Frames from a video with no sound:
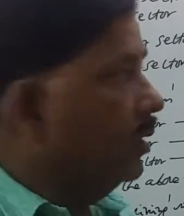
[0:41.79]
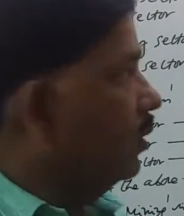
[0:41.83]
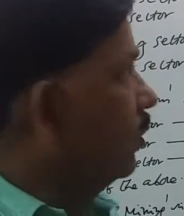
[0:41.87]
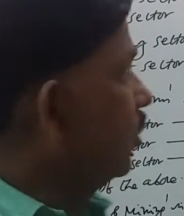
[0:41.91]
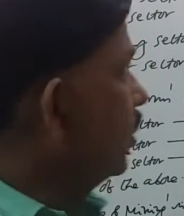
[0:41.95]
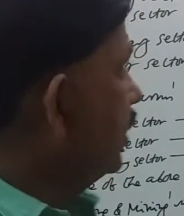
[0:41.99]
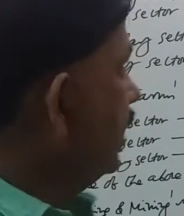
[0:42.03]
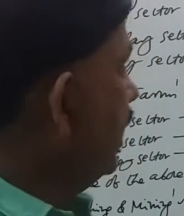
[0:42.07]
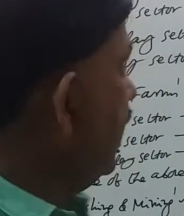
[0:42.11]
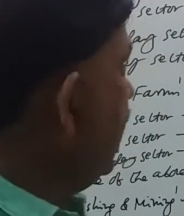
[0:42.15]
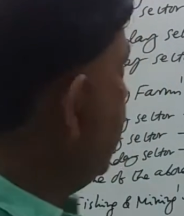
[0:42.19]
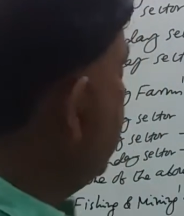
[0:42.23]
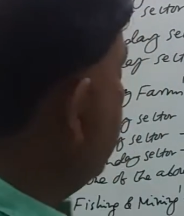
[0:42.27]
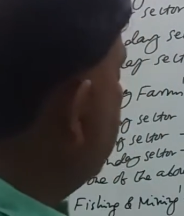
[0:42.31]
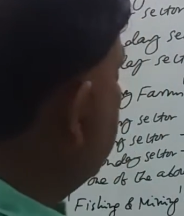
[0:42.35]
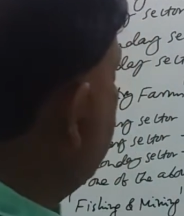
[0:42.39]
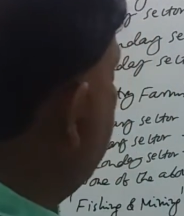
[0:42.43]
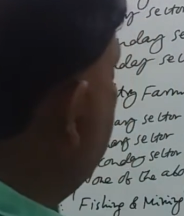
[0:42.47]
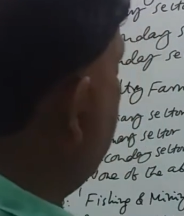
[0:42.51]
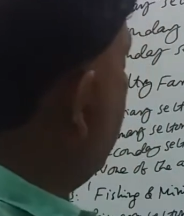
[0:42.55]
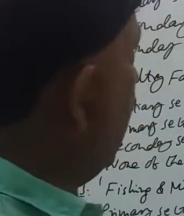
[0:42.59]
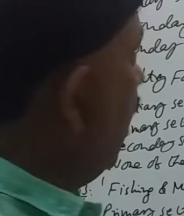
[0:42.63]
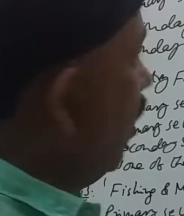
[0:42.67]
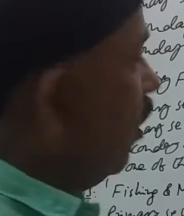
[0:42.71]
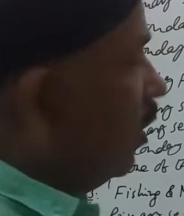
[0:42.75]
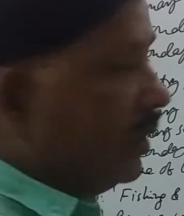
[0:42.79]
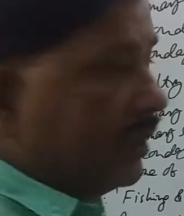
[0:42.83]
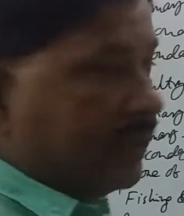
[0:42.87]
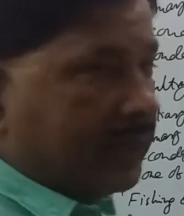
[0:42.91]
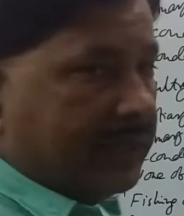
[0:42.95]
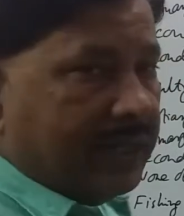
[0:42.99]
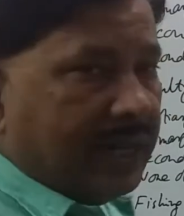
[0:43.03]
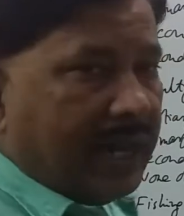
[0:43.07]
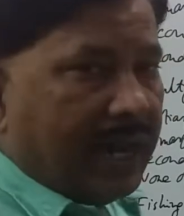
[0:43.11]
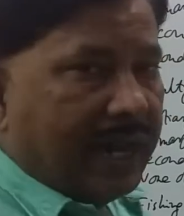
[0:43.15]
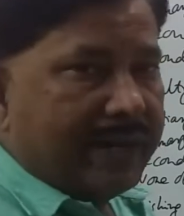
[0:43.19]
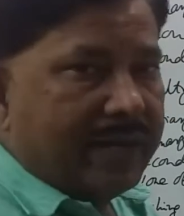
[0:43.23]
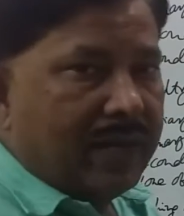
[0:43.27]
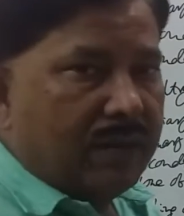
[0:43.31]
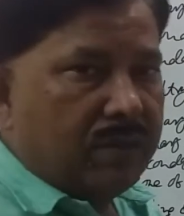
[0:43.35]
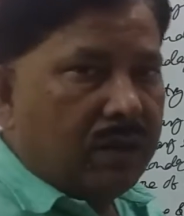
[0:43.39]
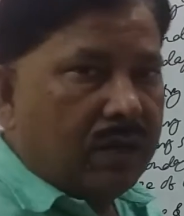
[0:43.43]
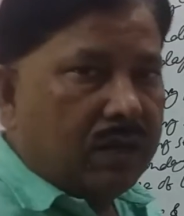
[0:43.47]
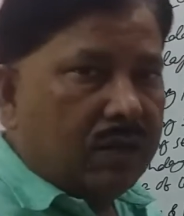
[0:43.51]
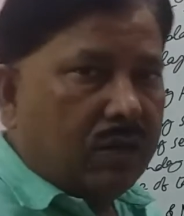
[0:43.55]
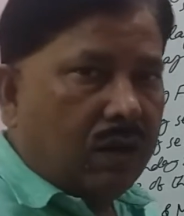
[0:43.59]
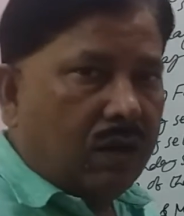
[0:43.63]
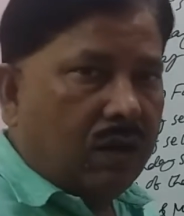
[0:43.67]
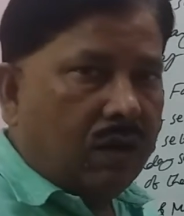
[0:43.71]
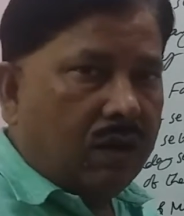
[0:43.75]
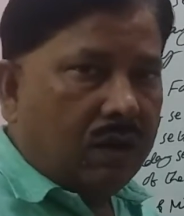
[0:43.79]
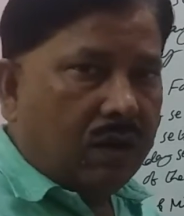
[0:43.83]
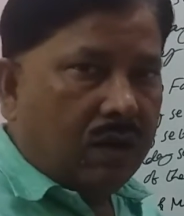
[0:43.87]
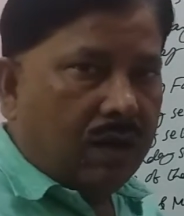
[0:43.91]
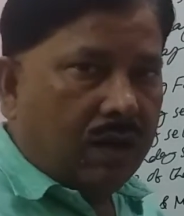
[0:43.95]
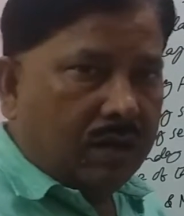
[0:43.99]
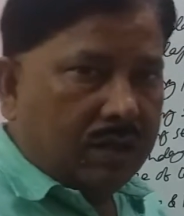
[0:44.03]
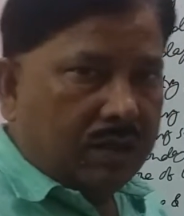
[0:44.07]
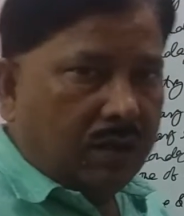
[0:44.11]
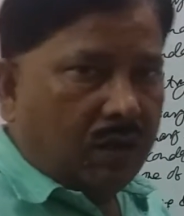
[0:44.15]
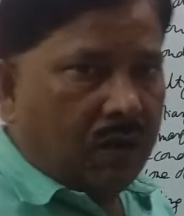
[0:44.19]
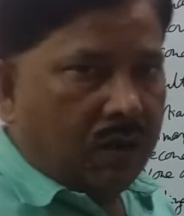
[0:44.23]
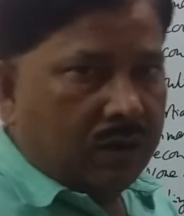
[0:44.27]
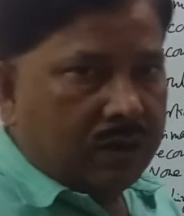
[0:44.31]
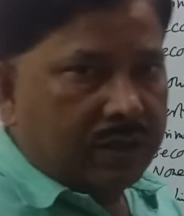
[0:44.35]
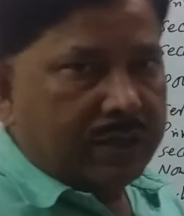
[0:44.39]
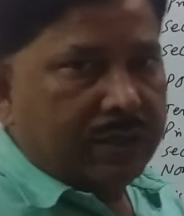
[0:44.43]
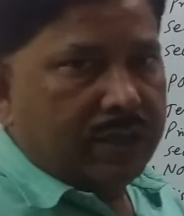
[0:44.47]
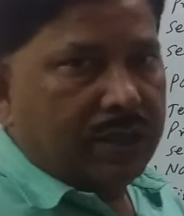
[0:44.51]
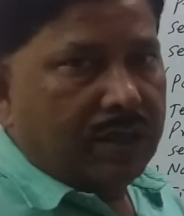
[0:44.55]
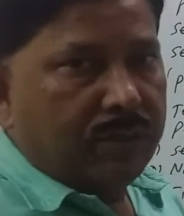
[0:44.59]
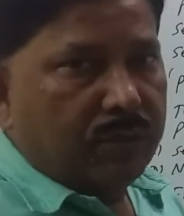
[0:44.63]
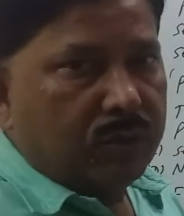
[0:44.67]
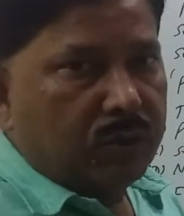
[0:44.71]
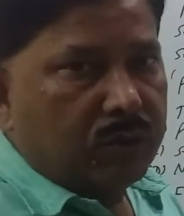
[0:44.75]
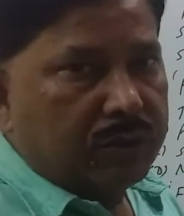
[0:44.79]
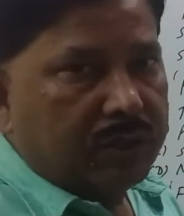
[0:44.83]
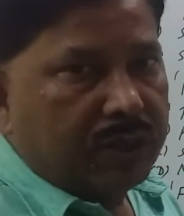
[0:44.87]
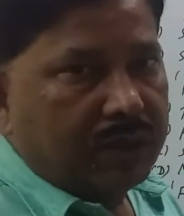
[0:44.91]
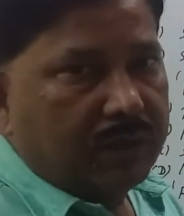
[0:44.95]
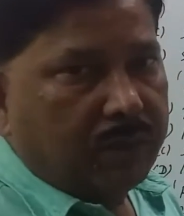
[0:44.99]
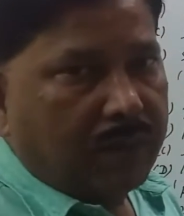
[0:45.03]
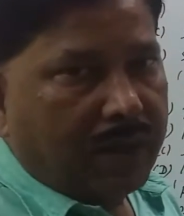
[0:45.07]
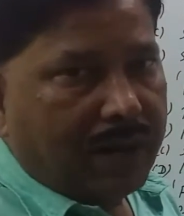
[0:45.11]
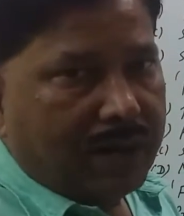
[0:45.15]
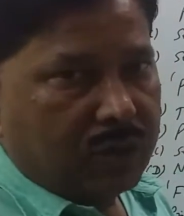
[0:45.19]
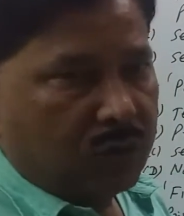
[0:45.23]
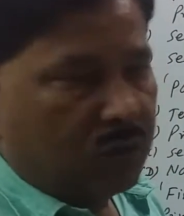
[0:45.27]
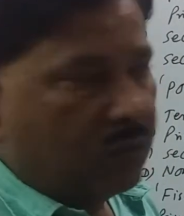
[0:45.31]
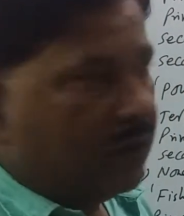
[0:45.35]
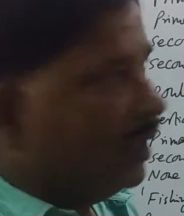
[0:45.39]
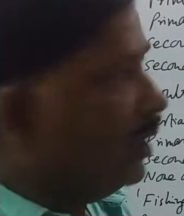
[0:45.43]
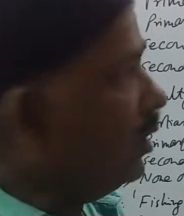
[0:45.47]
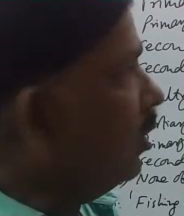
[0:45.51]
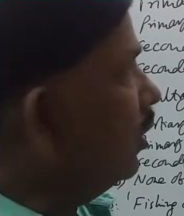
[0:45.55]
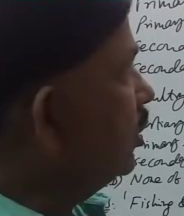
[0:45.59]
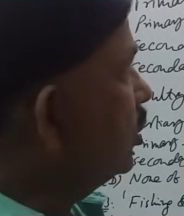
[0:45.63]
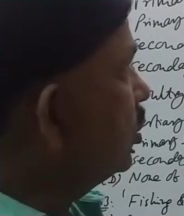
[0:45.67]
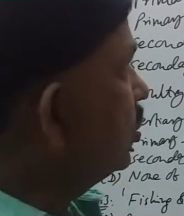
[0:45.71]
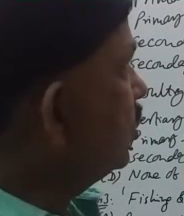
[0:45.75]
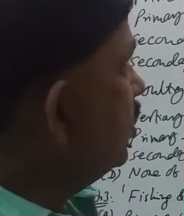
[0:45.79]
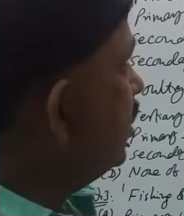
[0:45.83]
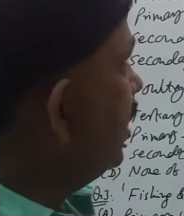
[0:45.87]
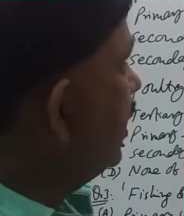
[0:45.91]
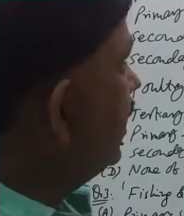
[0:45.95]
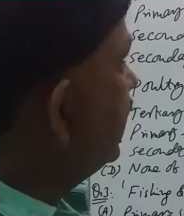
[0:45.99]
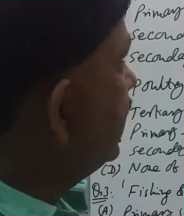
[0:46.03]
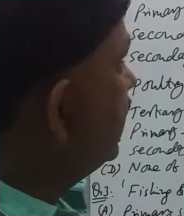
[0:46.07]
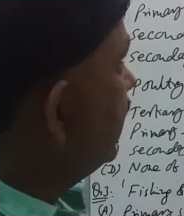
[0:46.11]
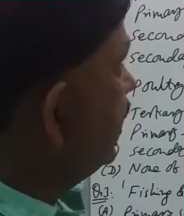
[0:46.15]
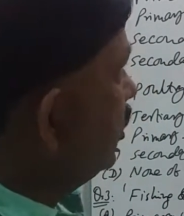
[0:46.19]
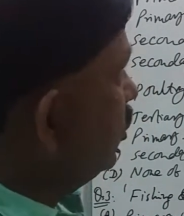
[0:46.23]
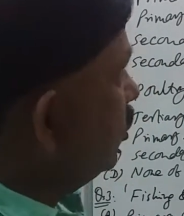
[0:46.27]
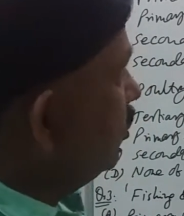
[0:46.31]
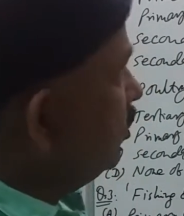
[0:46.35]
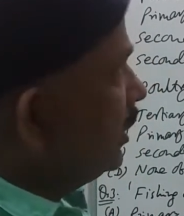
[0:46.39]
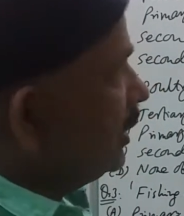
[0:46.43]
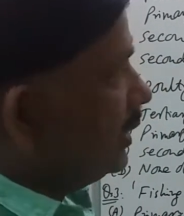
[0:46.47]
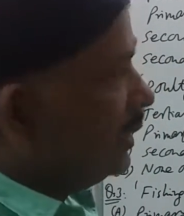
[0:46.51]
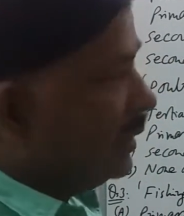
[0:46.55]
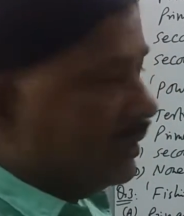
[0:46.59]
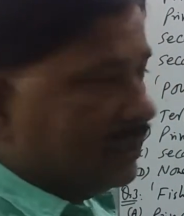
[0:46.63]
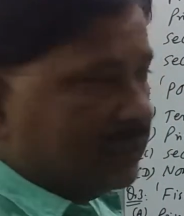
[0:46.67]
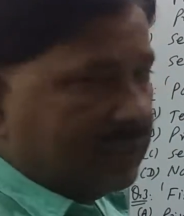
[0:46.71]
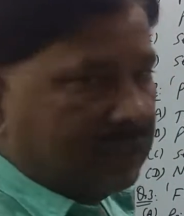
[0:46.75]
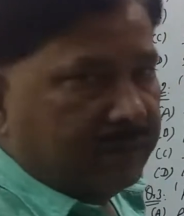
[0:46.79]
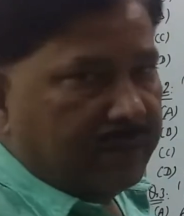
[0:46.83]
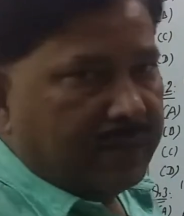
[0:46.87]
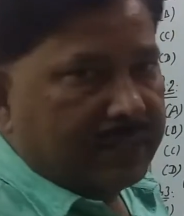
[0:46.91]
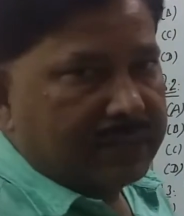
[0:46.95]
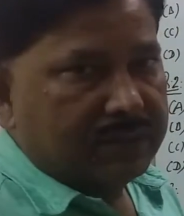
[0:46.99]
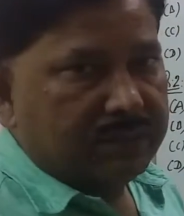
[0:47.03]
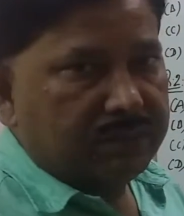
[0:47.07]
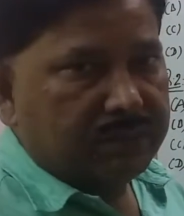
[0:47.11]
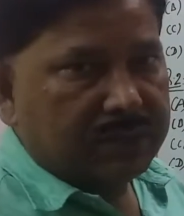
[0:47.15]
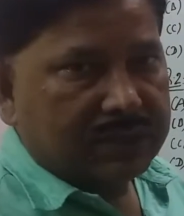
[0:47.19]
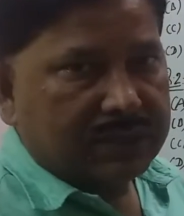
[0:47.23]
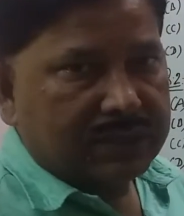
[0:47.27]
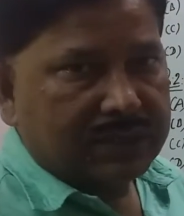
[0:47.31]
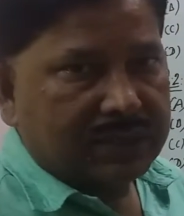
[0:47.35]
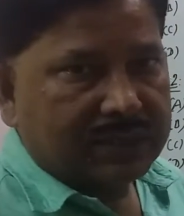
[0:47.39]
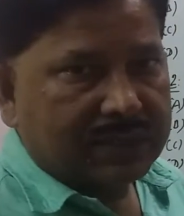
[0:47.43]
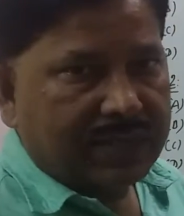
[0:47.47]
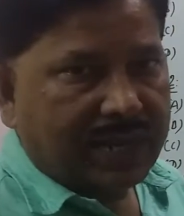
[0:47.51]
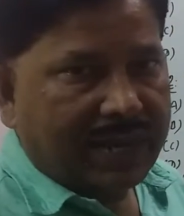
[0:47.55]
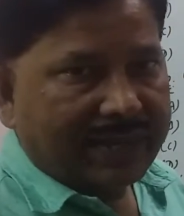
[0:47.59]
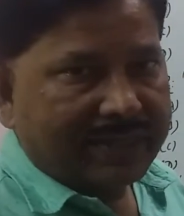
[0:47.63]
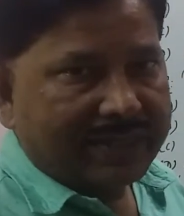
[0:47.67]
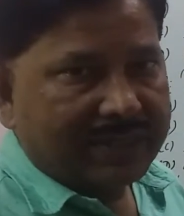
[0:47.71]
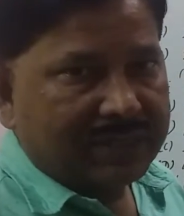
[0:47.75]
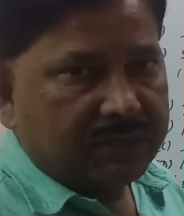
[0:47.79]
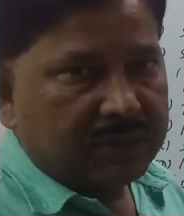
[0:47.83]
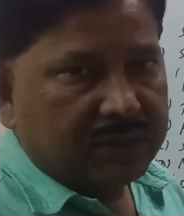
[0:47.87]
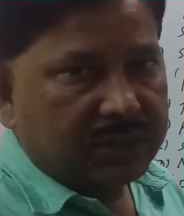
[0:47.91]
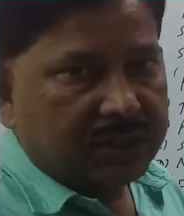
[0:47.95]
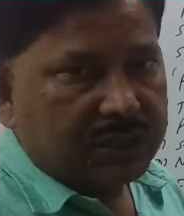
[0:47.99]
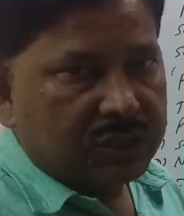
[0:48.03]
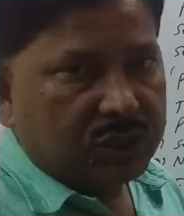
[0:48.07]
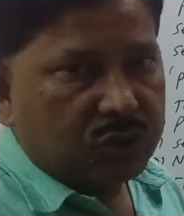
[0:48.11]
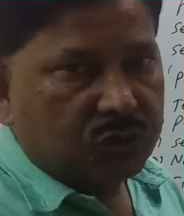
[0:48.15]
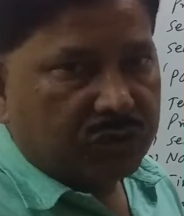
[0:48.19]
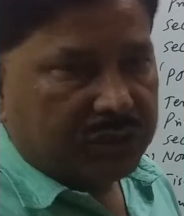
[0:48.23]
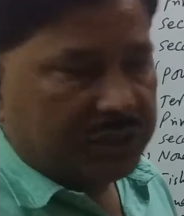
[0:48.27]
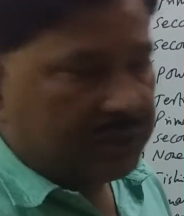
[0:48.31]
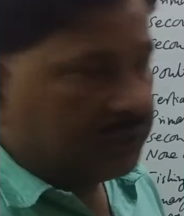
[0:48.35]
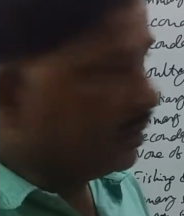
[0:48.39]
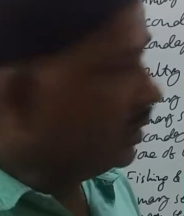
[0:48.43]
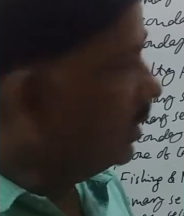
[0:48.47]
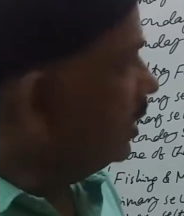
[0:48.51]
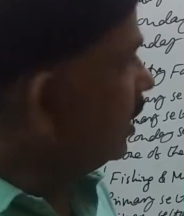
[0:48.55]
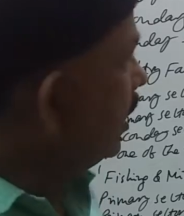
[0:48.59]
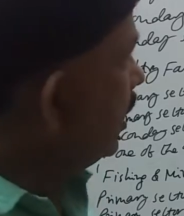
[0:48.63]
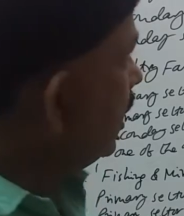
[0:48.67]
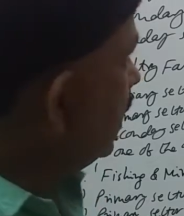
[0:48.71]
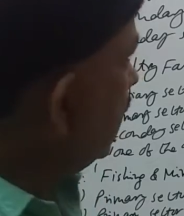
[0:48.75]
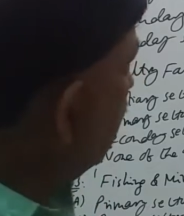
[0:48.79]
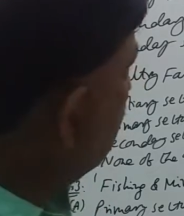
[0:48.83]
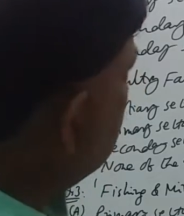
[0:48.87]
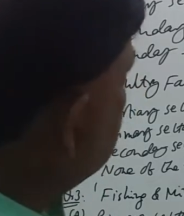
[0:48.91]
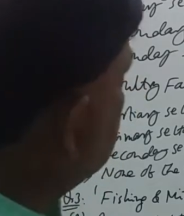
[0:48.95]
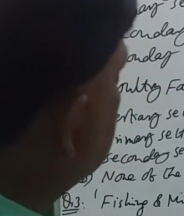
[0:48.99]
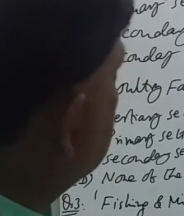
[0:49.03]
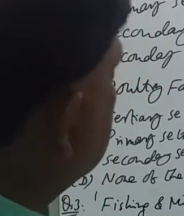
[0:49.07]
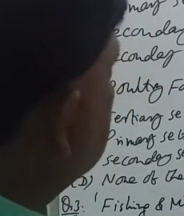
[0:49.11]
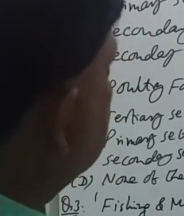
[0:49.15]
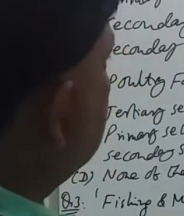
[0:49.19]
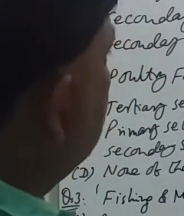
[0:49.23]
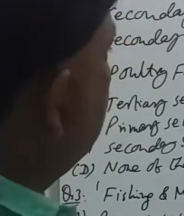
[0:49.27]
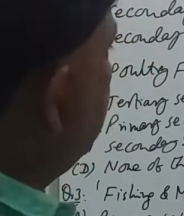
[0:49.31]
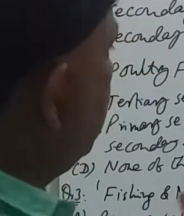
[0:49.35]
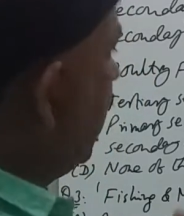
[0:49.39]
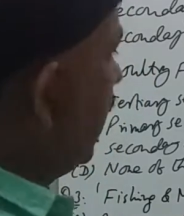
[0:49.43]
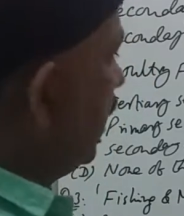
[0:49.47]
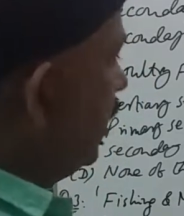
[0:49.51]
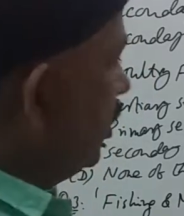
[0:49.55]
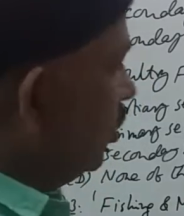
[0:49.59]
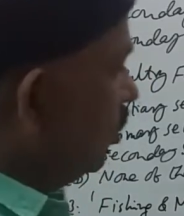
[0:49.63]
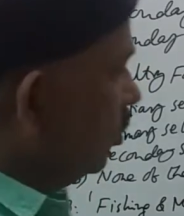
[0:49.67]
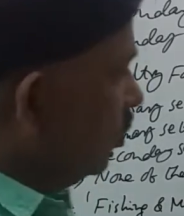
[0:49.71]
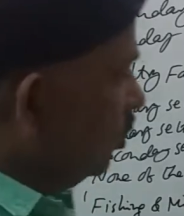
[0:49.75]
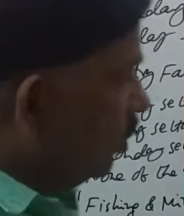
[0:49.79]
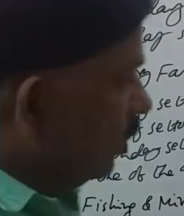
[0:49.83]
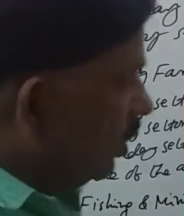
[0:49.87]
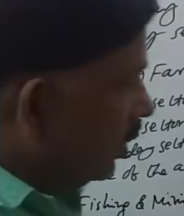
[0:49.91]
Okay, already I have already uploaded part 1 also related to business and business activities quiz. Now this is the part 2.